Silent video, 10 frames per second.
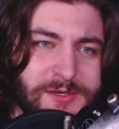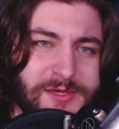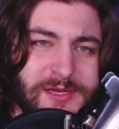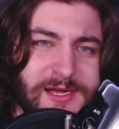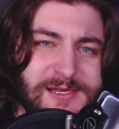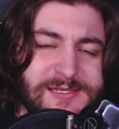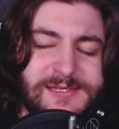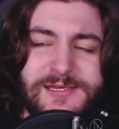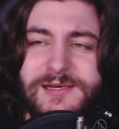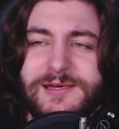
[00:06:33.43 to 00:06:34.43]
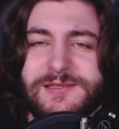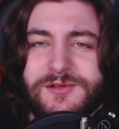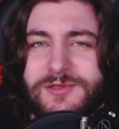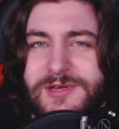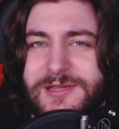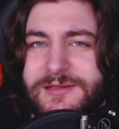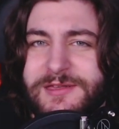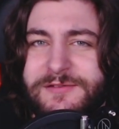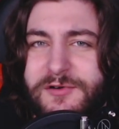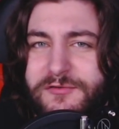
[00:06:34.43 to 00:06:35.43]
You can kind of see. So the
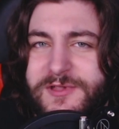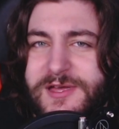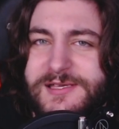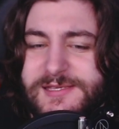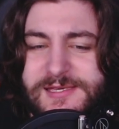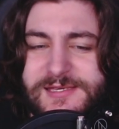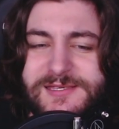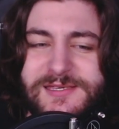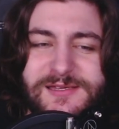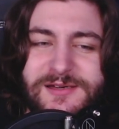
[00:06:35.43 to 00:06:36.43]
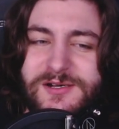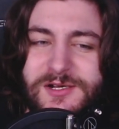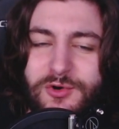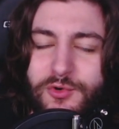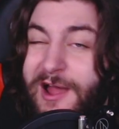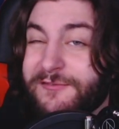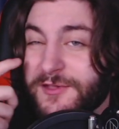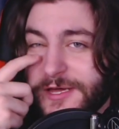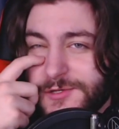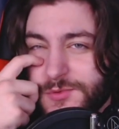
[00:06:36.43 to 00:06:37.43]
Evo-Flex isn't a
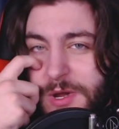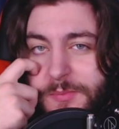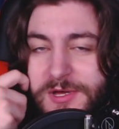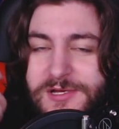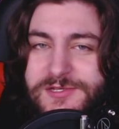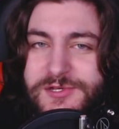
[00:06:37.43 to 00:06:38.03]
Graflex replica.